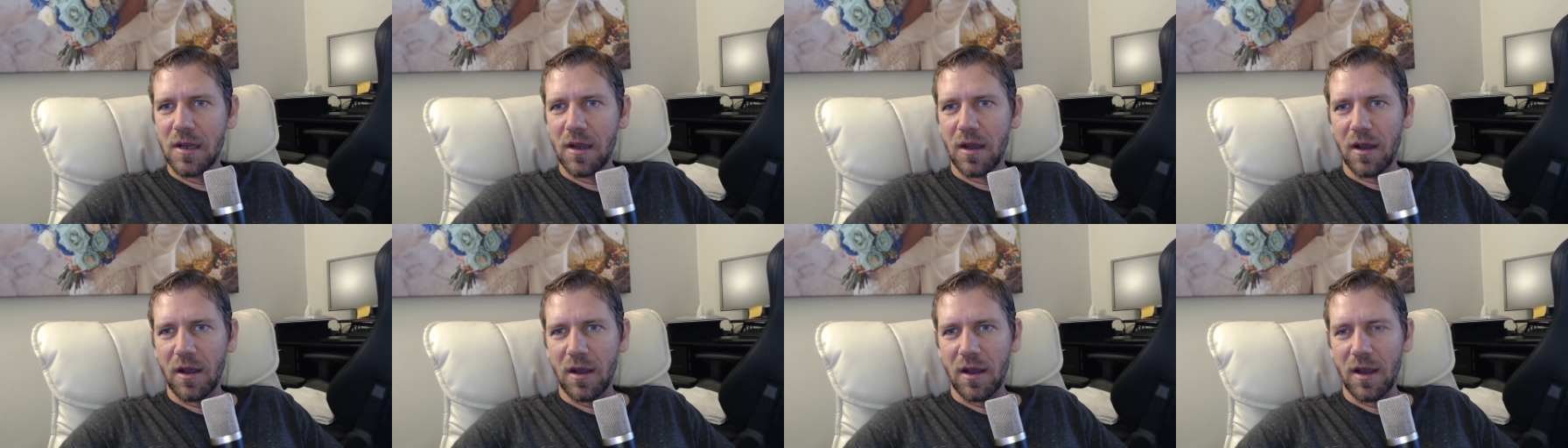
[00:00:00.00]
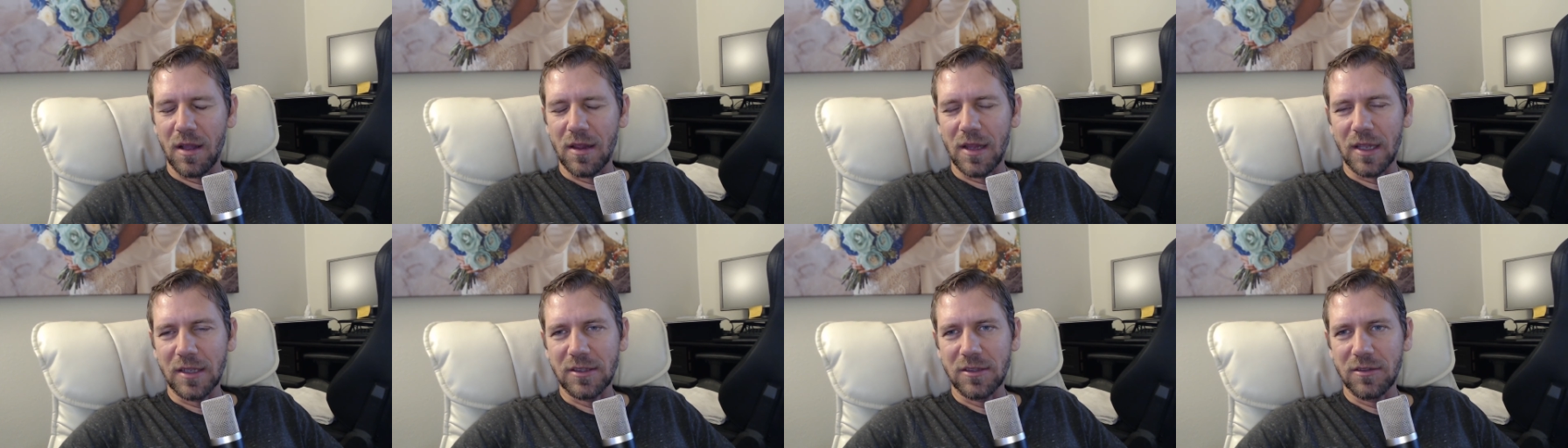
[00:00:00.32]
I
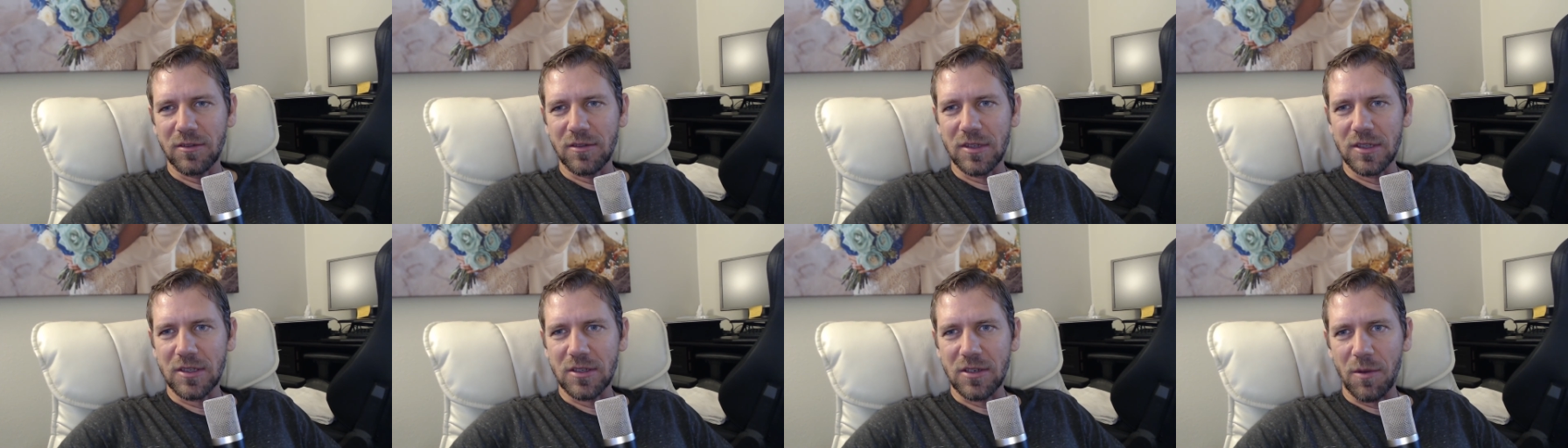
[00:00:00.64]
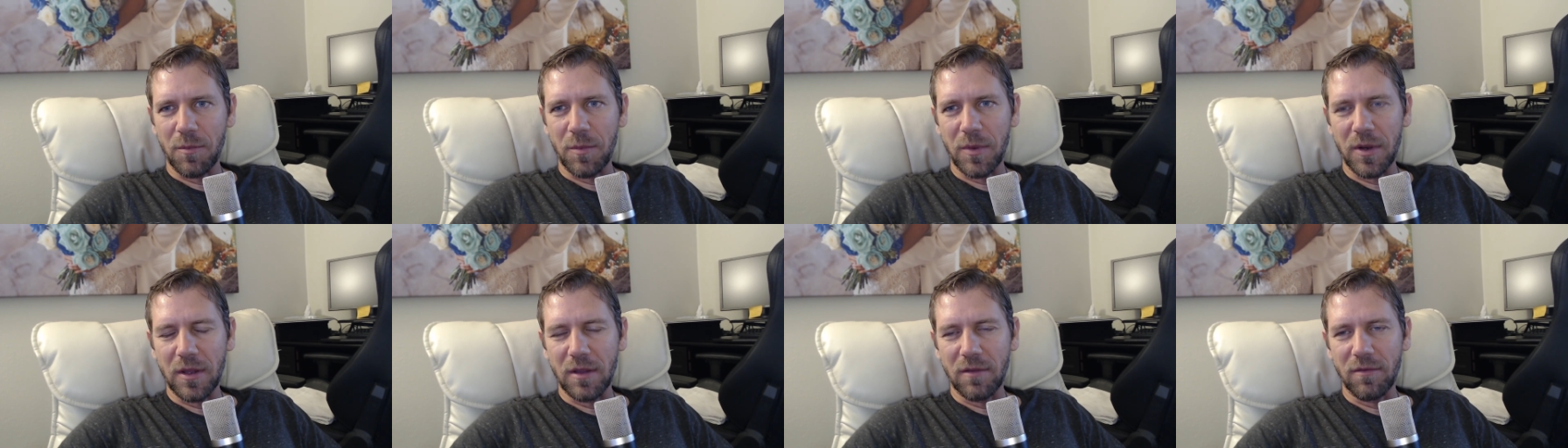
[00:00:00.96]
like to do these
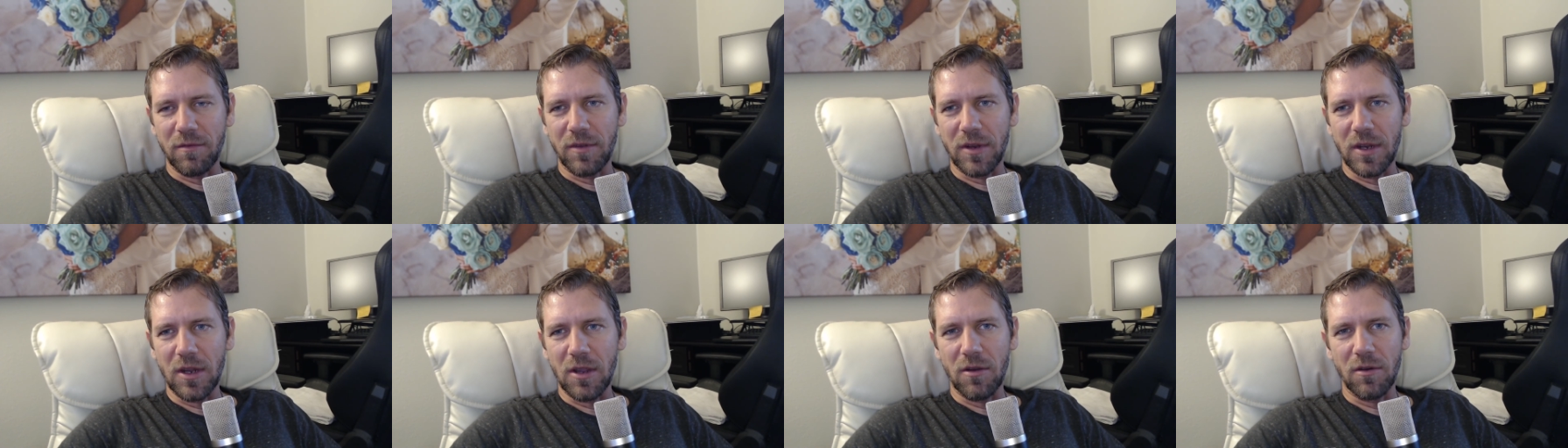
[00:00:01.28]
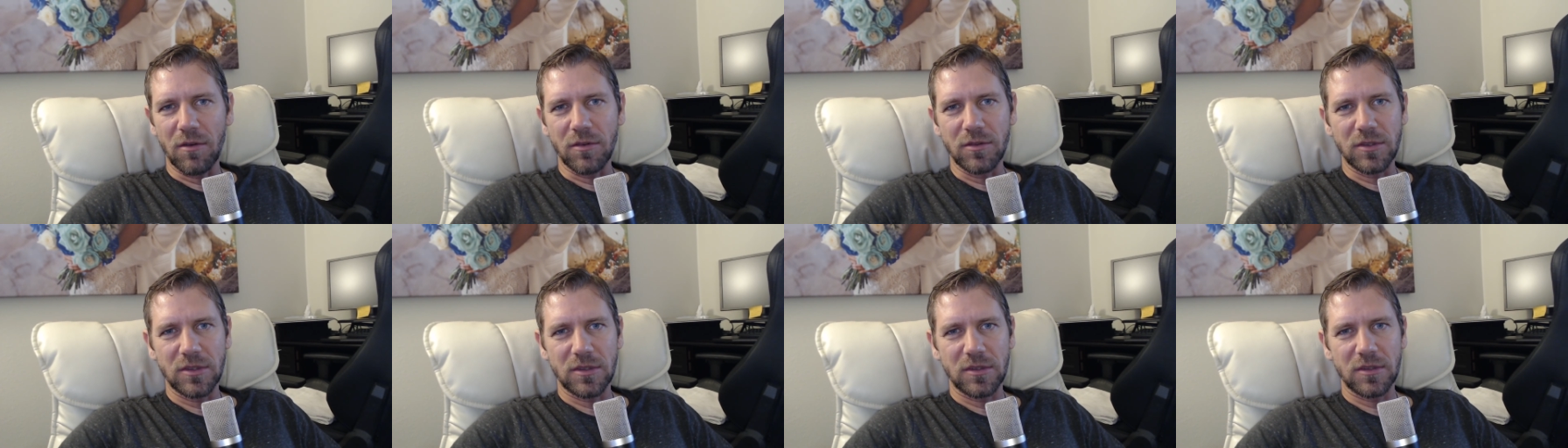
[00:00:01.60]
company
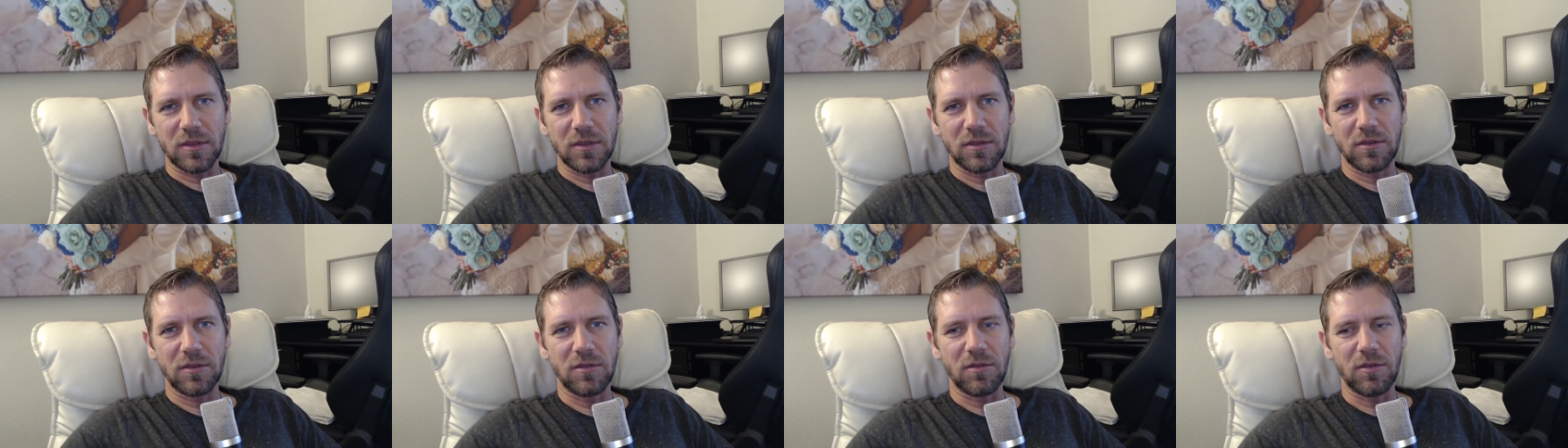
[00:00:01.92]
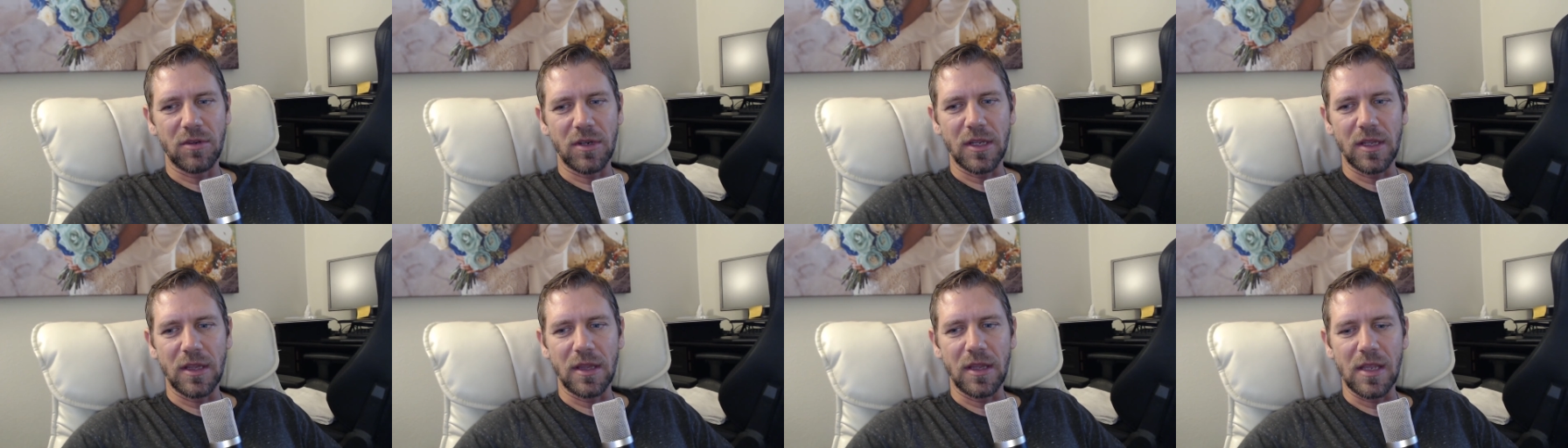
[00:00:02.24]
videos
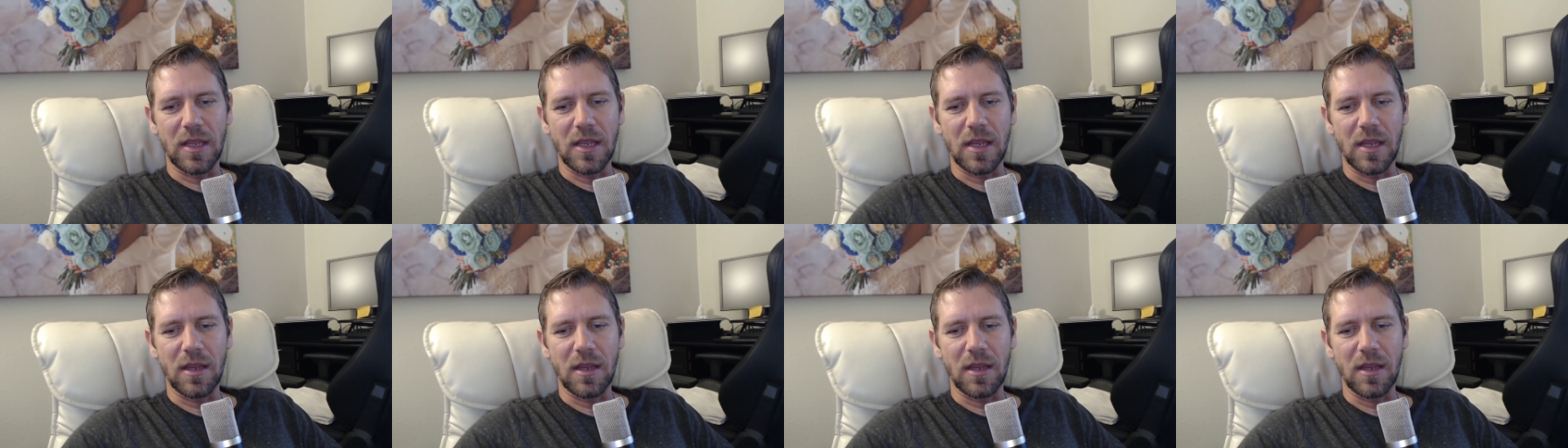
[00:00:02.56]
during the